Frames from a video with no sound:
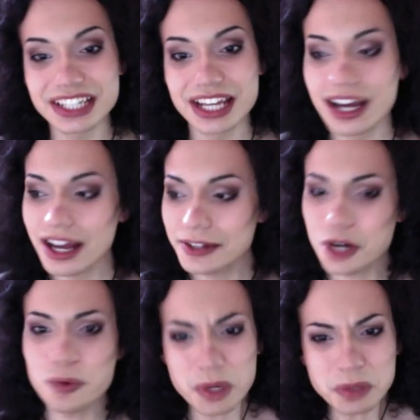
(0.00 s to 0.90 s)
I know
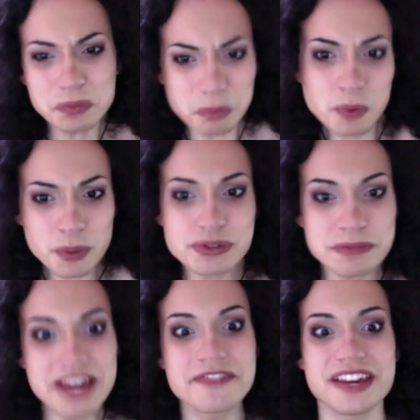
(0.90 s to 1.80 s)
what works with my
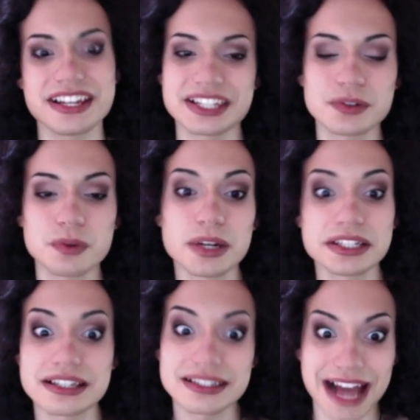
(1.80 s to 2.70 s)
face and what
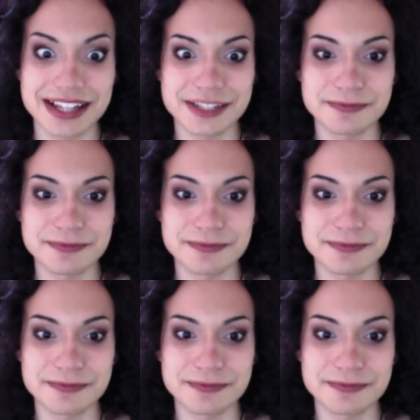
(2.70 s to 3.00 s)
does not.